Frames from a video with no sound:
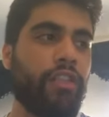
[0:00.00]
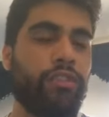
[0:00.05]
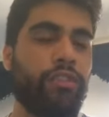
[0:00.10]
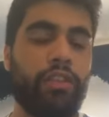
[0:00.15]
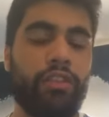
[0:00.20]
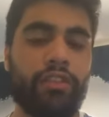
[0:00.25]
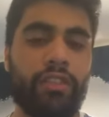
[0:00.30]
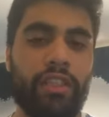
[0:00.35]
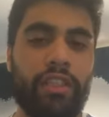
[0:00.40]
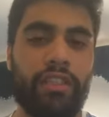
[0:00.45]

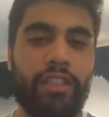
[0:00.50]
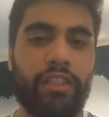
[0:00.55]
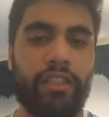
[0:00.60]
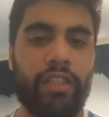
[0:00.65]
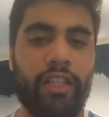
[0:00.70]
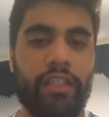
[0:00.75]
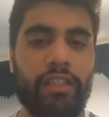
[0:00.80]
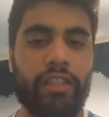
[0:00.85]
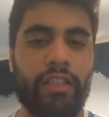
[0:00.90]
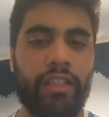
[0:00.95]
don't
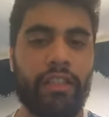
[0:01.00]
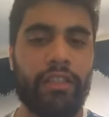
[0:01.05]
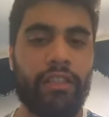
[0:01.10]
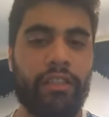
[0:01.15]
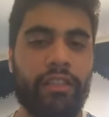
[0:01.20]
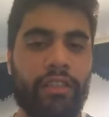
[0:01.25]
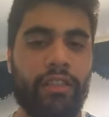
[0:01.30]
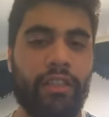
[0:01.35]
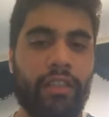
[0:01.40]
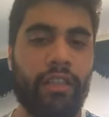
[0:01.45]
hesitate
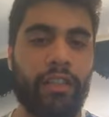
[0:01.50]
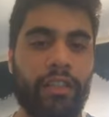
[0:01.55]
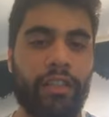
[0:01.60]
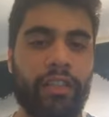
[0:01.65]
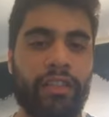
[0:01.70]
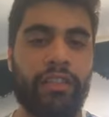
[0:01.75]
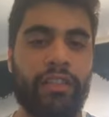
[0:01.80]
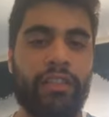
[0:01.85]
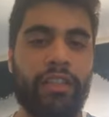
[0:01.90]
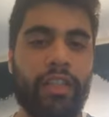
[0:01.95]

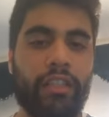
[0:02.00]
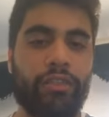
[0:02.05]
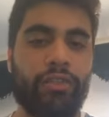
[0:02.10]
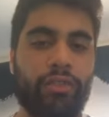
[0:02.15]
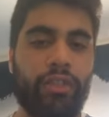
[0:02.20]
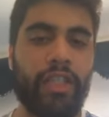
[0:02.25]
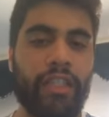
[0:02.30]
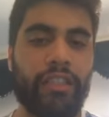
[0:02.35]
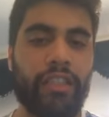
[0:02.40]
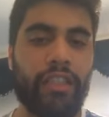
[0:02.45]
hesitate
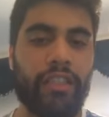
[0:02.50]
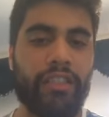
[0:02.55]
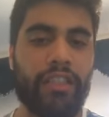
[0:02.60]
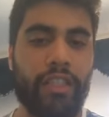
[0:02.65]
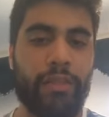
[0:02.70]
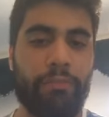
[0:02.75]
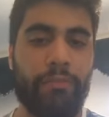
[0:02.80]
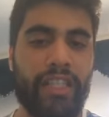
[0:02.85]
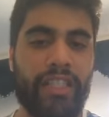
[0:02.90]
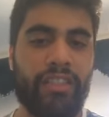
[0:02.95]
to write us
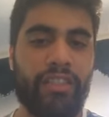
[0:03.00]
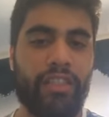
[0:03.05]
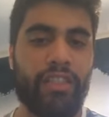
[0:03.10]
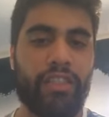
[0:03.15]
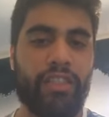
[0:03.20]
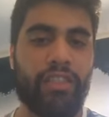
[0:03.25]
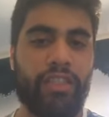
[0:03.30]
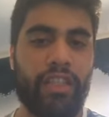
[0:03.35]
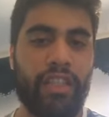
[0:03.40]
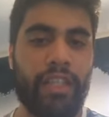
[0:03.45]
a
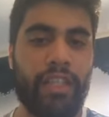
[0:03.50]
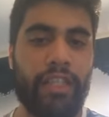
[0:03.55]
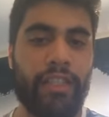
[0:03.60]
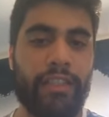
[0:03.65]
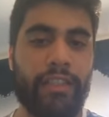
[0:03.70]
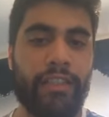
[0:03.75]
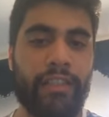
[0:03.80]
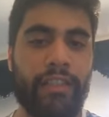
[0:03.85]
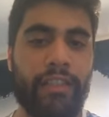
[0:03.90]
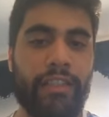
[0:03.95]
message,
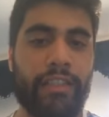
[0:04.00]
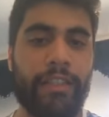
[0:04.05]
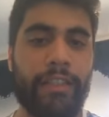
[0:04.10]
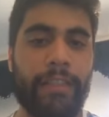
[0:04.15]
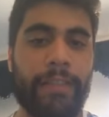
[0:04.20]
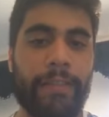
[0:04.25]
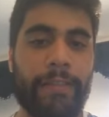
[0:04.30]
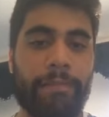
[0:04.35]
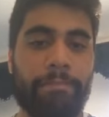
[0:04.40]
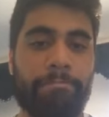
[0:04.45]
and
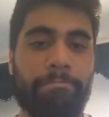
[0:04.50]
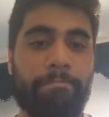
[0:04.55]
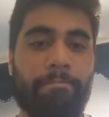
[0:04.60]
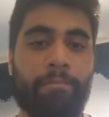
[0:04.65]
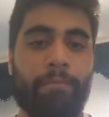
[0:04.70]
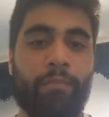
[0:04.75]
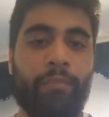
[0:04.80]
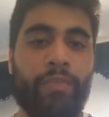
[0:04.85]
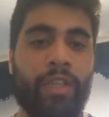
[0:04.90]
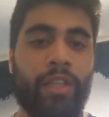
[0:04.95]

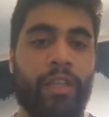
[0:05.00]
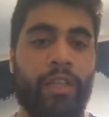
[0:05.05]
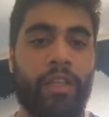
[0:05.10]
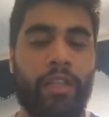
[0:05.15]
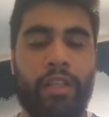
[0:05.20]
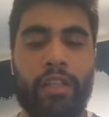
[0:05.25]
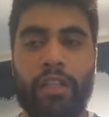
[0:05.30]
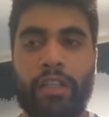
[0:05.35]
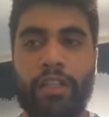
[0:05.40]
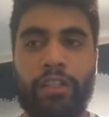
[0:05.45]

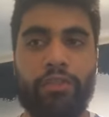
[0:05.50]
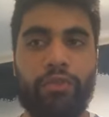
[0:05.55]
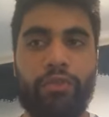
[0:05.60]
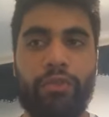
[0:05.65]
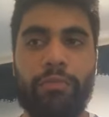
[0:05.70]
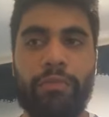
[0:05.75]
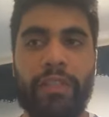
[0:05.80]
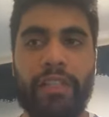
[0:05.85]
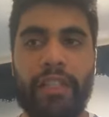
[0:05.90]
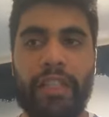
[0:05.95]
it
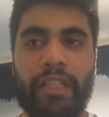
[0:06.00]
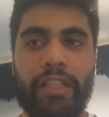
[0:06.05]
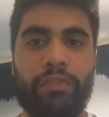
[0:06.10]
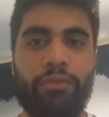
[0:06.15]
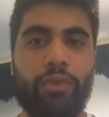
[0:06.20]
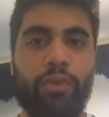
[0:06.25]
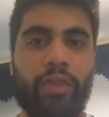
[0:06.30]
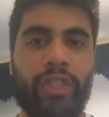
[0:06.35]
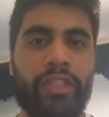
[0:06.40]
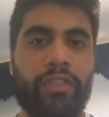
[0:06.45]
will be nice.
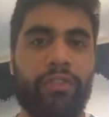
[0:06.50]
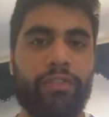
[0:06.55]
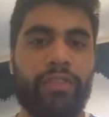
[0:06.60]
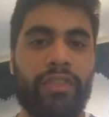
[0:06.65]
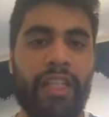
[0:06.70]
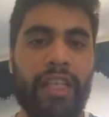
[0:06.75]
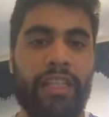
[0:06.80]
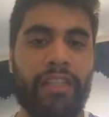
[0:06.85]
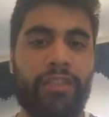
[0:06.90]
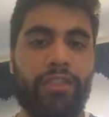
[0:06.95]
We will
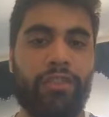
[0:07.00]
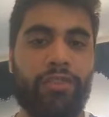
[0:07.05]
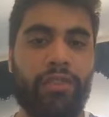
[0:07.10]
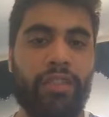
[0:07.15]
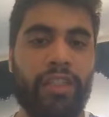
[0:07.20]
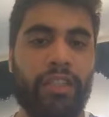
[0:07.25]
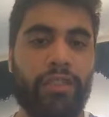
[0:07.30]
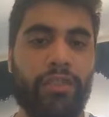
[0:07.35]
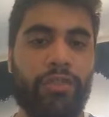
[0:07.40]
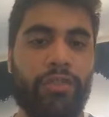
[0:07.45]
contact you
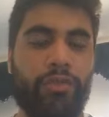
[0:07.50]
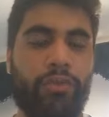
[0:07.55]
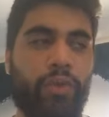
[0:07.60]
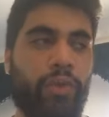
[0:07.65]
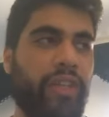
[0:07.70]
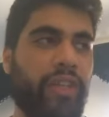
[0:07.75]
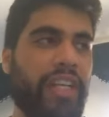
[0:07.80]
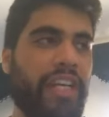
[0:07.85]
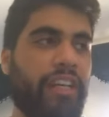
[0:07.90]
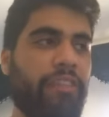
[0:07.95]
and we
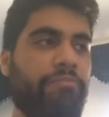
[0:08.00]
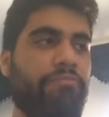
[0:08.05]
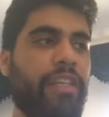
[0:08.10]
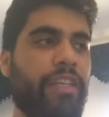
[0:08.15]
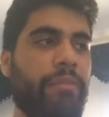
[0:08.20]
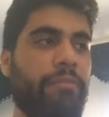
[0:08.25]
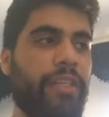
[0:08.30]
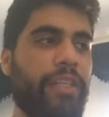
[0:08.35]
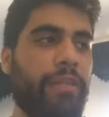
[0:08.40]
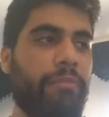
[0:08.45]
will have
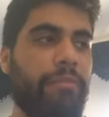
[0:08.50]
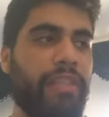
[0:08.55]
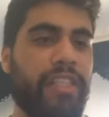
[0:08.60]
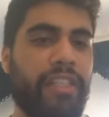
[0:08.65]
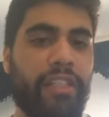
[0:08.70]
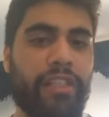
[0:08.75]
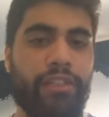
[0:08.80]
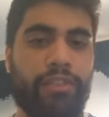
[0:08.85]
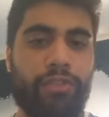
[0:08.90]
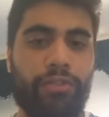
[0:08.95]
maybe a
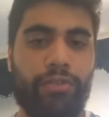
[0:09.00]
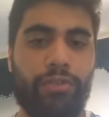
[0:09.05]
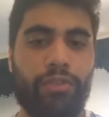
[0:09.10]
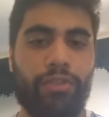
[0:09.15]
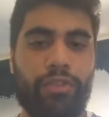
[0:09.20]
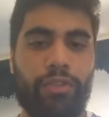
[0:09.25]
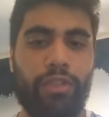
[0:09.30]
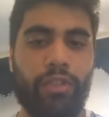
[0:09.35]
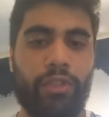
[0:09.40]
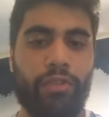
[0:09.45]
meeting
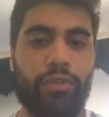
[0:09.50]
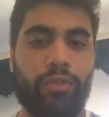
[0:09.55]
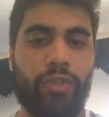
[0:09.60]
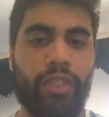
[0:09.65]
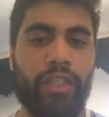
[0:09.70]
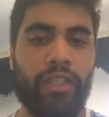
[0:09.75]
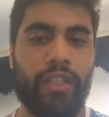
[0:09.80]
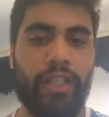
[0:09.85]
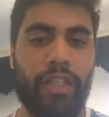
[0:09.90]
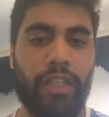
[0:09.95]
soon, so
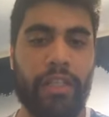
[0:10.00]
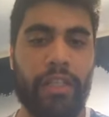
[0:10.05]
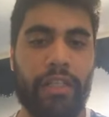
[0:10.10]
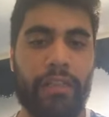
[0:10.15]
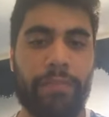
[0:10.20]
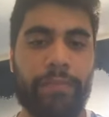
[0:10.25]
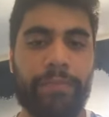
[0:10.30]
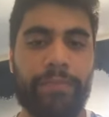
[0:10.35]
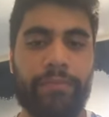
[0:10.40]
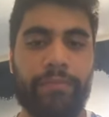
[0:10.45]
we're
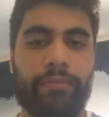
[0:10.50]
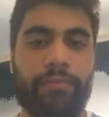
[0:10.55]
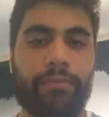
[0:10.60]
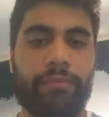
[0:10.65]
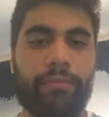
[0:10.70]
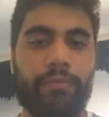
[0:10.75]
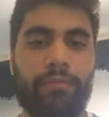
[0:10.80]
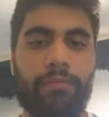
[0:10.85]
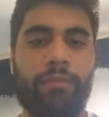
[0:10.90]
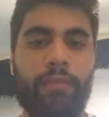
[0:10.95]

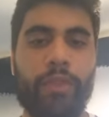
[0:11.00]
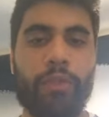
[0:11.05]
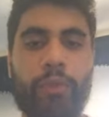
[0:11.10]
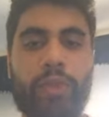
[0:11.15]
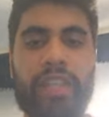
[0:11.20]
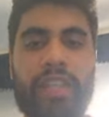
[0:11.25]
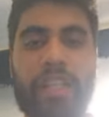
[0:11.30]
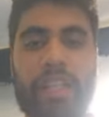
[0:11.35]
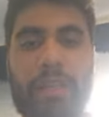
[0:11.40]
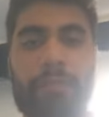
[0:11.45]

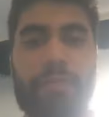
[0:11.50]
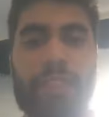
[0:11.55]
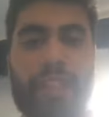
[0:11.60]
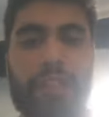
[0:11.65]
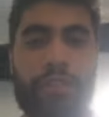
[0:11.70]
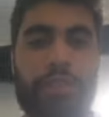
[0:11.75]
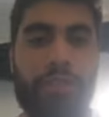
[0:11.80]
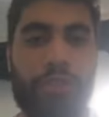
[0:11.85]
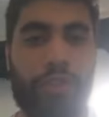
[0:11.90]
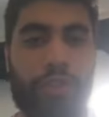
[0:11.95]
gonna
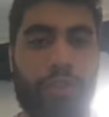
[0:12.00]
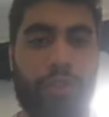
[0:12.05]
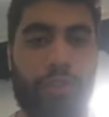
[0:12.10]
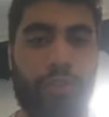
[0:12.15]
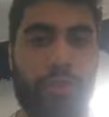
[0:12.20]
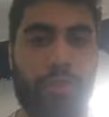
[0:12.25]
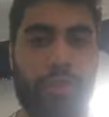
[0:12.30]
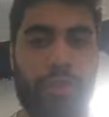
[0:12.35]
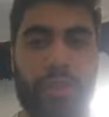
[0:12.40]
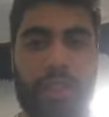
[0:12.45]
meet for
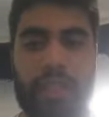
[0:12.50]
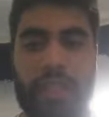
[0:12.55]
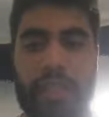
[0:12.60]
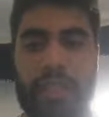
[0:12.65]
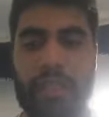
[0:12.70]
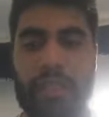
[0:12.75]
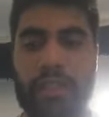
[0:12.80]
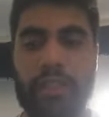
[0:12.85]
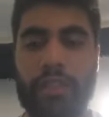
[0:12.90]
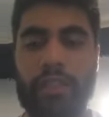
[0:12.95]
sure,
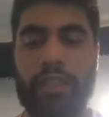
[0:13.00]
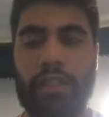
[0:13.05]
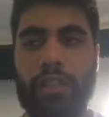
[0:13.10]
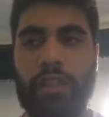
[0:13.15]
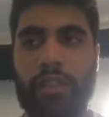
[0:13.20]
and